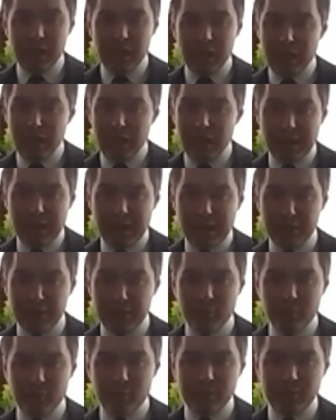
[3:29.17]
highly
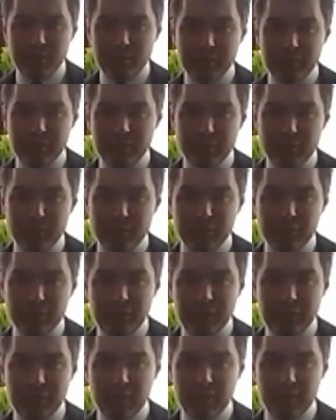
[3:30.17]
recommend it. There's
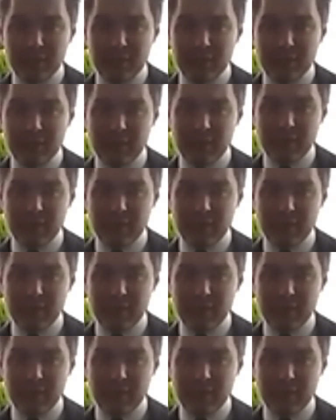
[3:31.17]
a high school